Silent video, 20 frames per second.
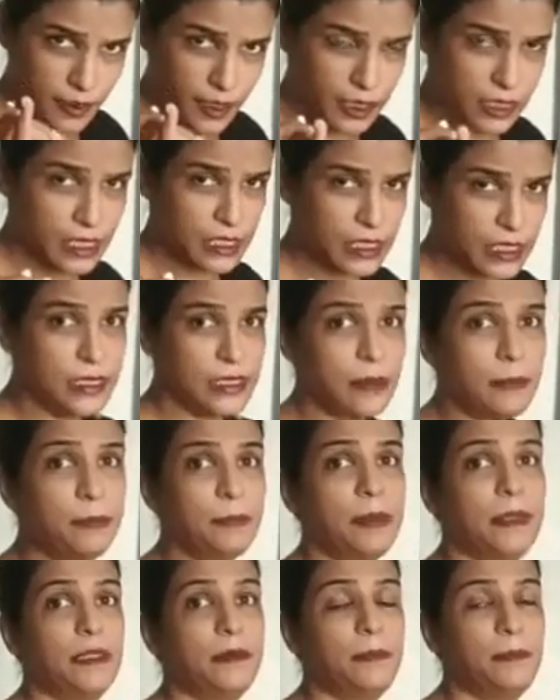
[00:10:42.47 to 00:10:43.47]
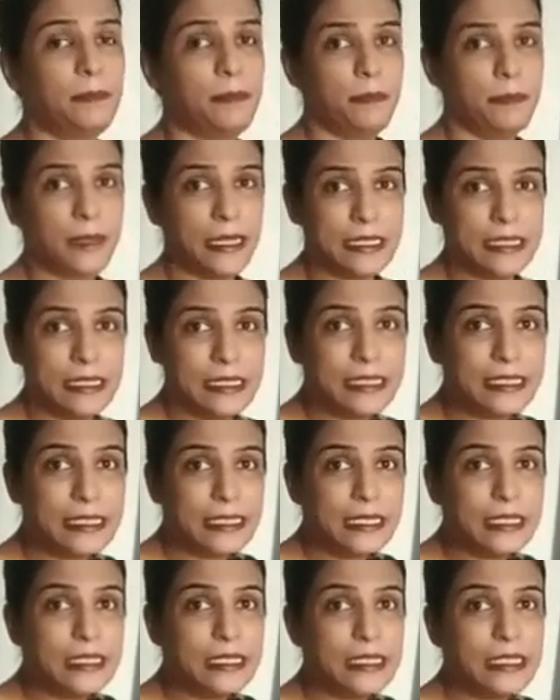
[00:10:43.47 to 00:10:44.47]
the simple present
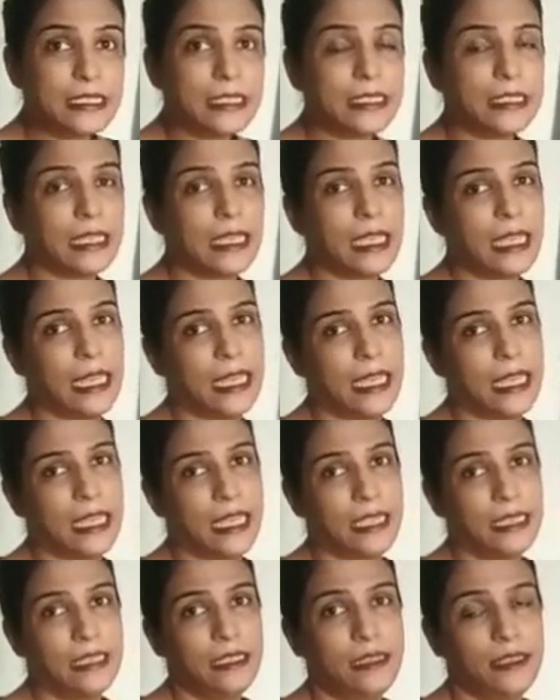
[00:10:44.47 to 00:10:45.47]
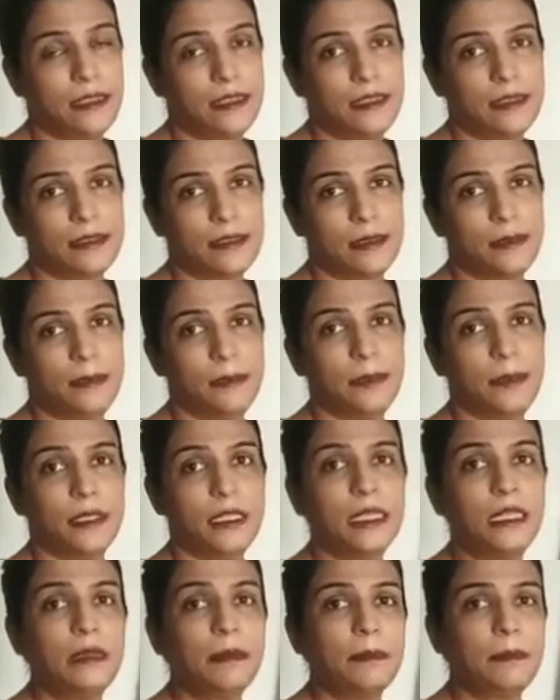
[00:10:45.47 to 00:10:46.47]
tense and the
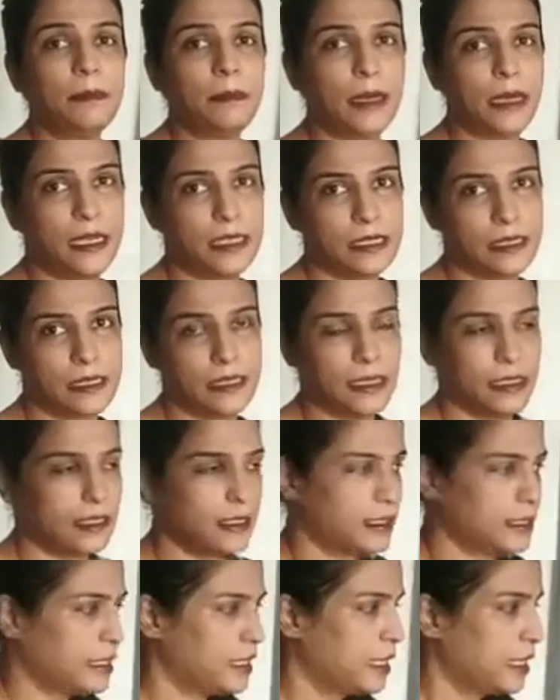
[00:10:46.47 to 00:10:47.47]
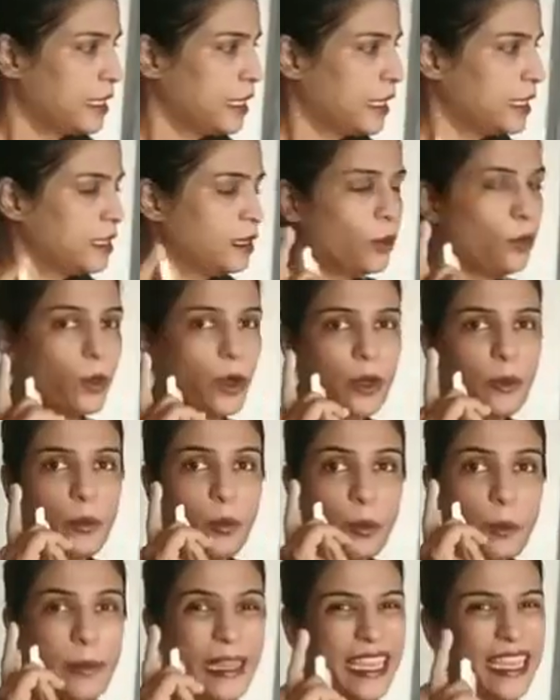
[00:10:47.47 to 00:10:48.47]
simple past tense. Now
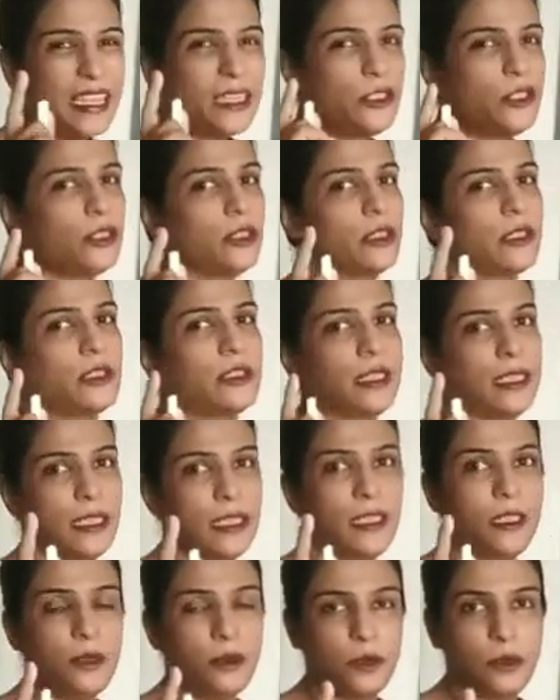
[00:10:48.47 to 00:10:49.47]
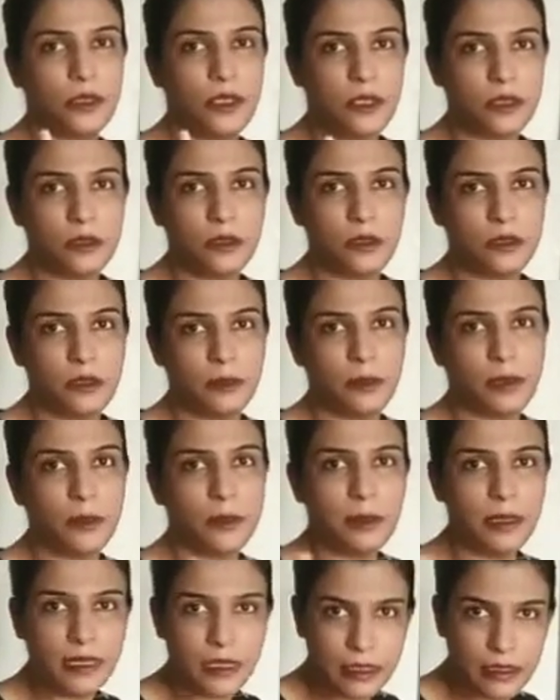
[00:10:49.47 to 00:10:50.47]
one major thing you need to
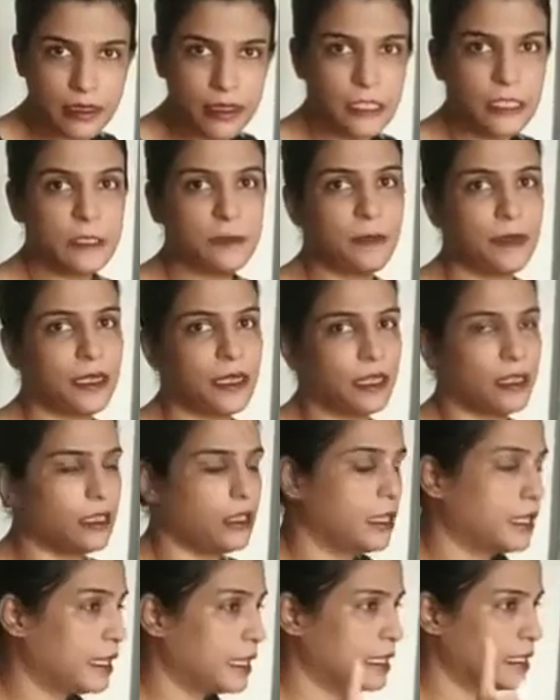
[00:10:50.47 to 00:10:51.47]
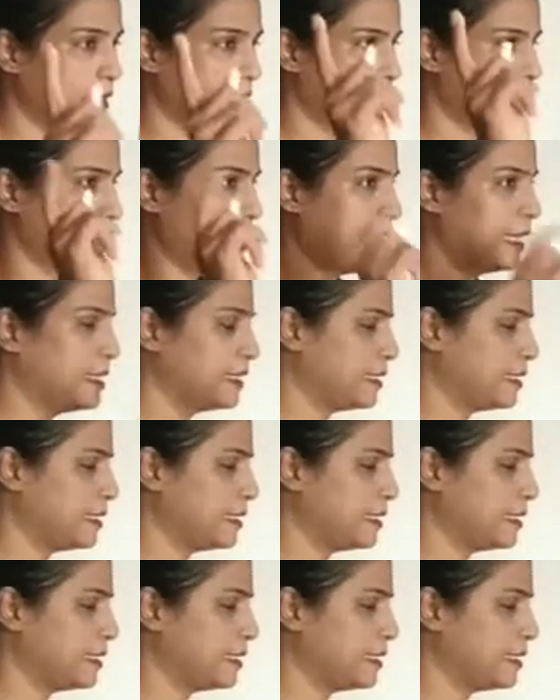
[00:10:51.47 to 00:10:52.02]
remember in this particular exercise